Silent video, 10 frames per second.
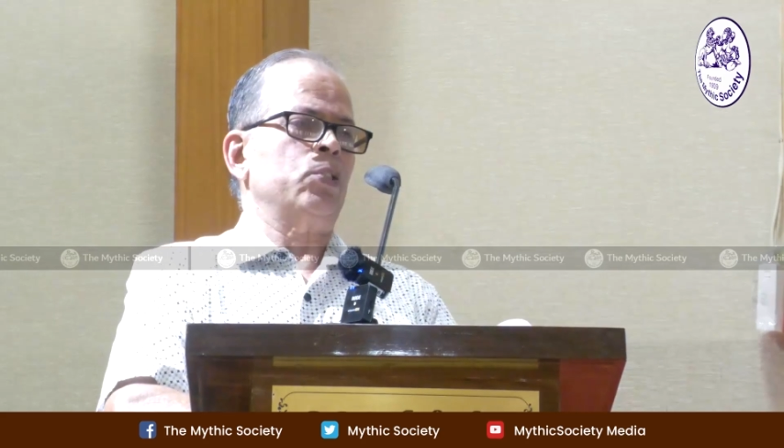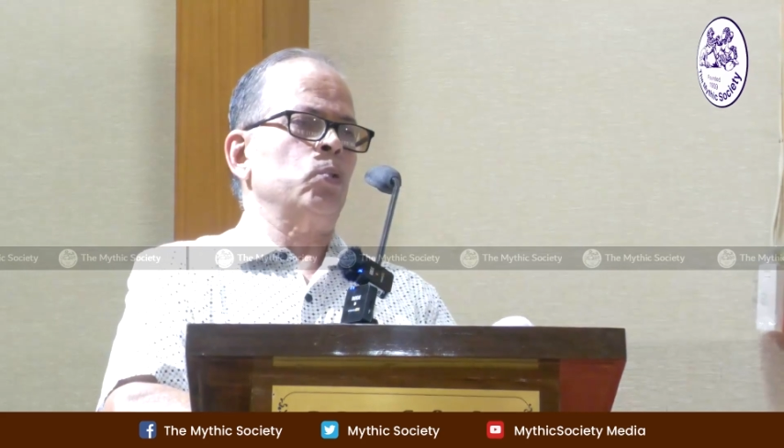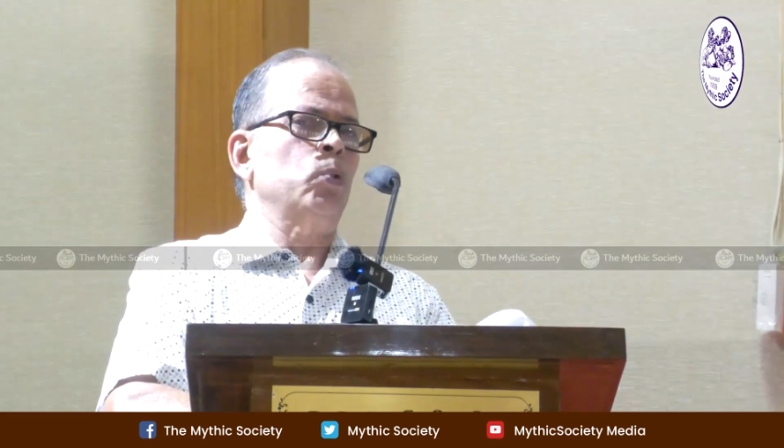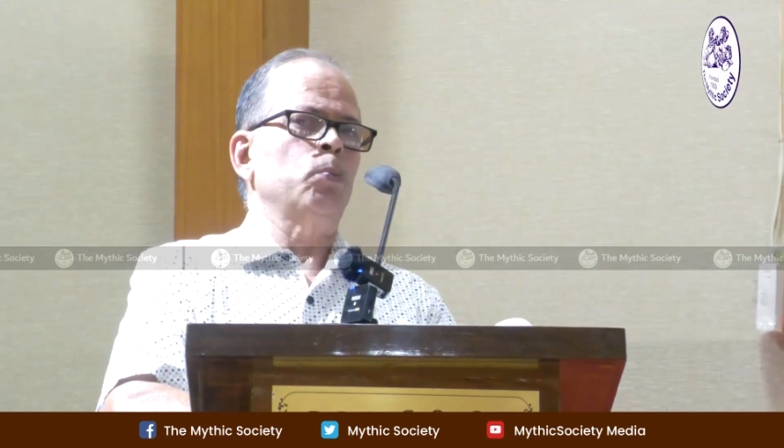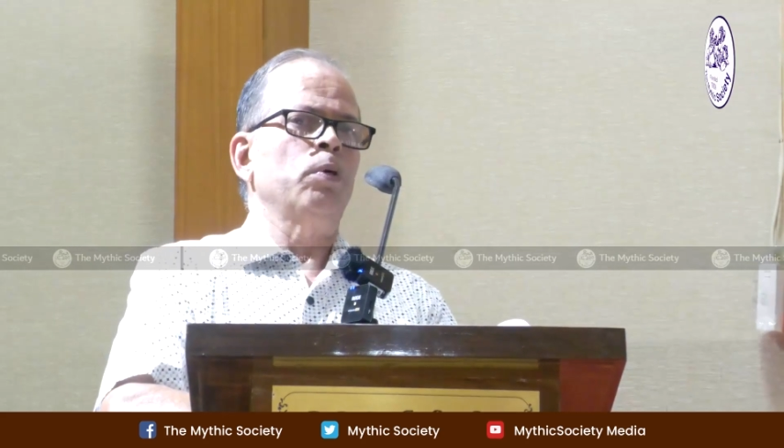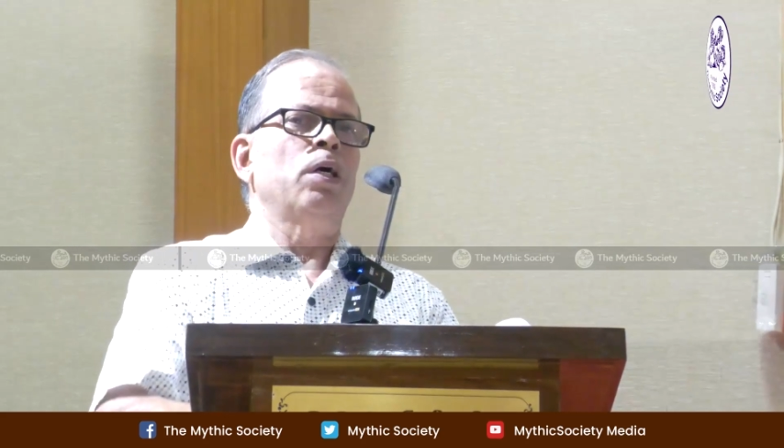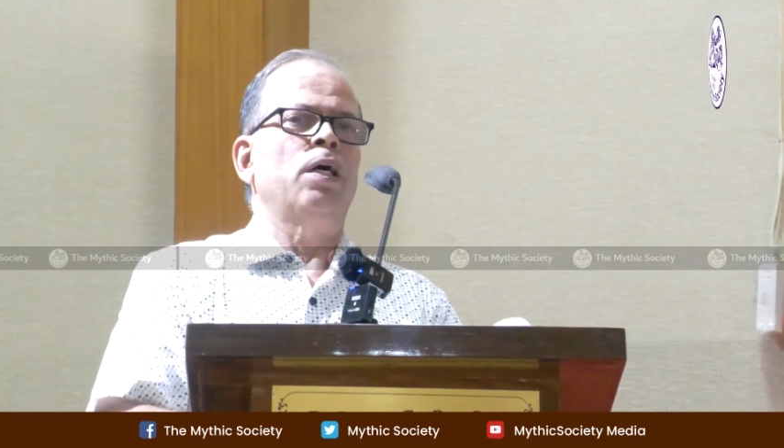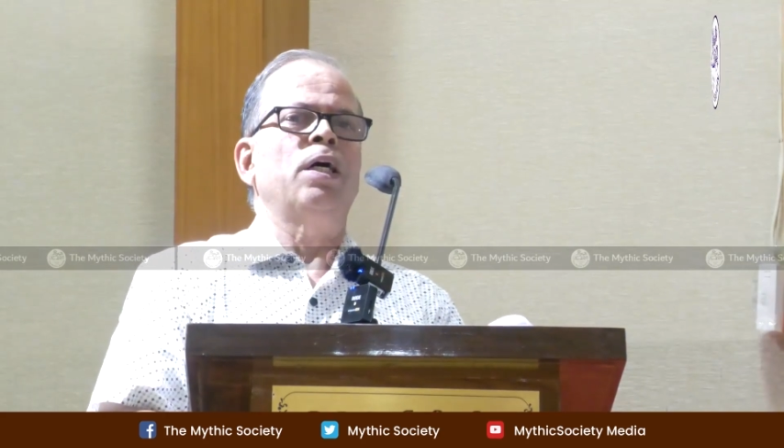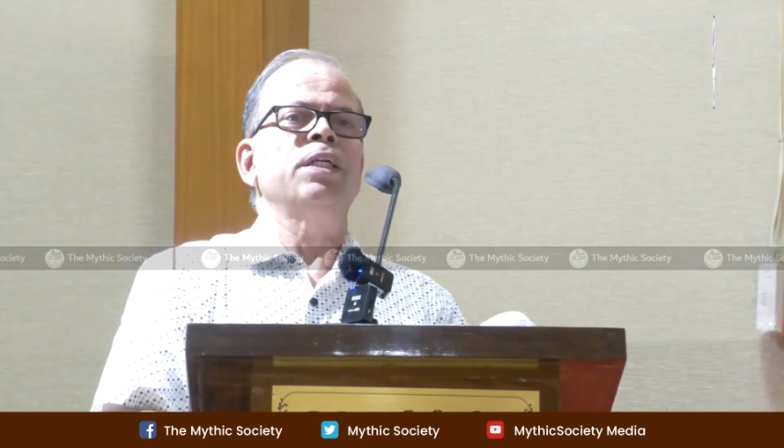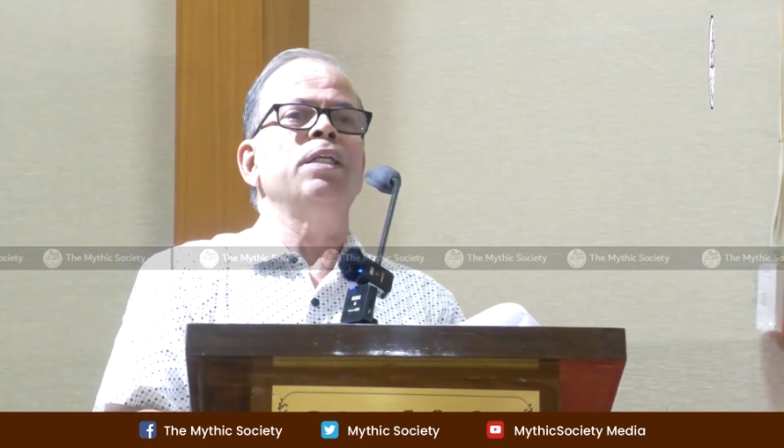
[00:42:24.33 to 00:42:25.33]
So
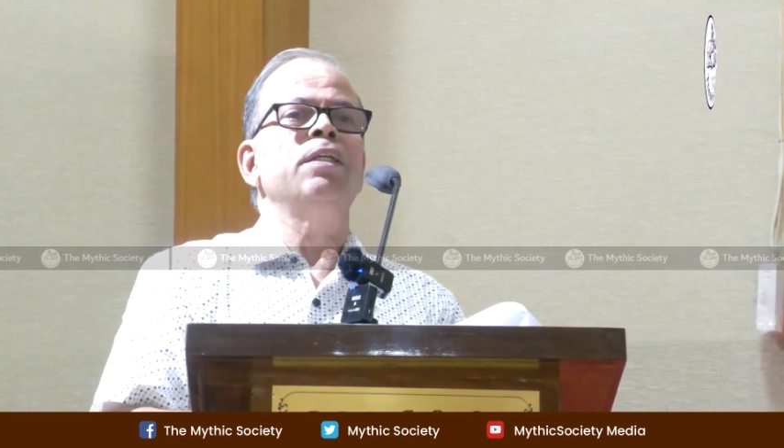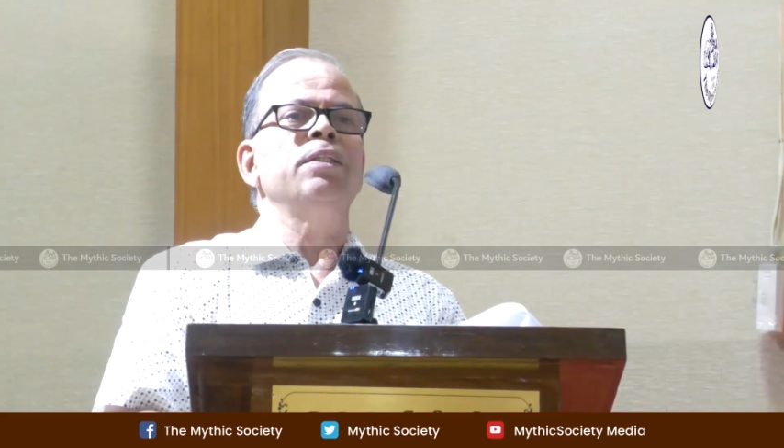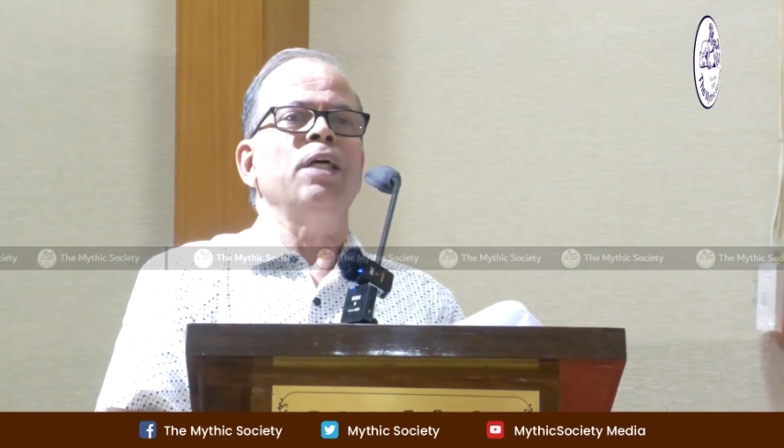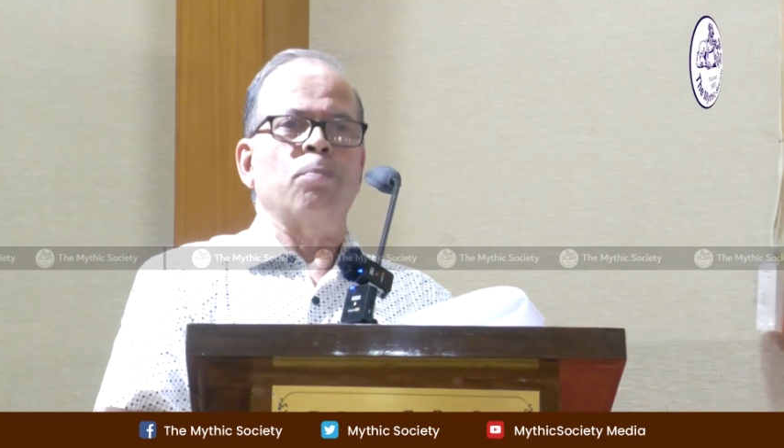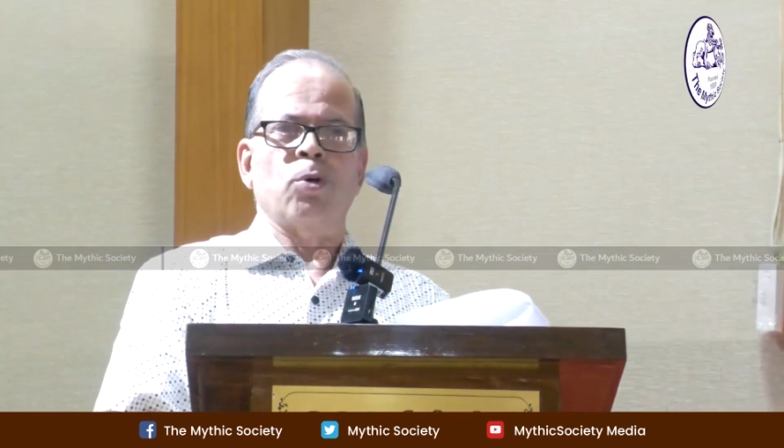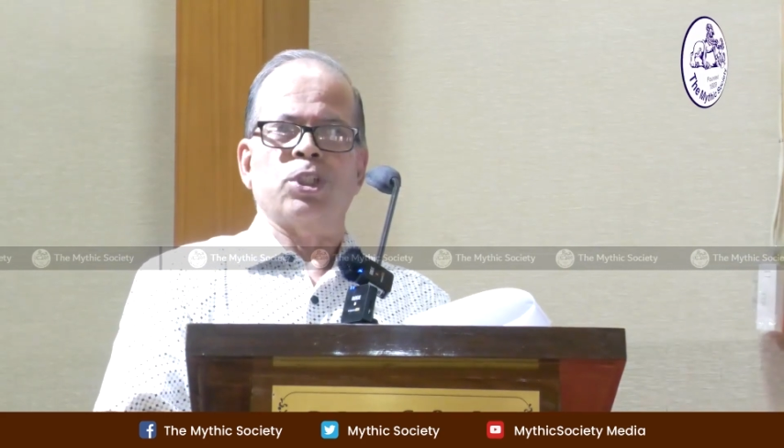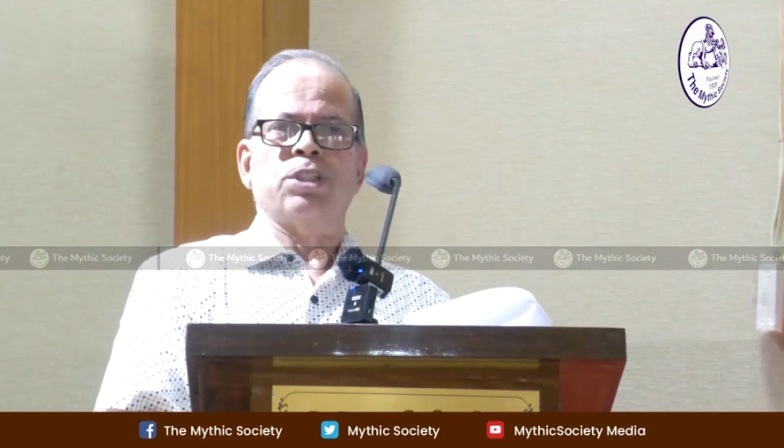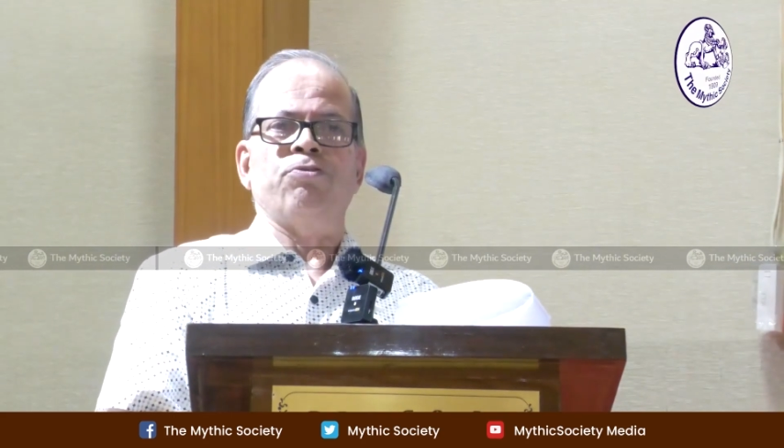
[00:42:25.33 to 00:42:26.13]
in the approaches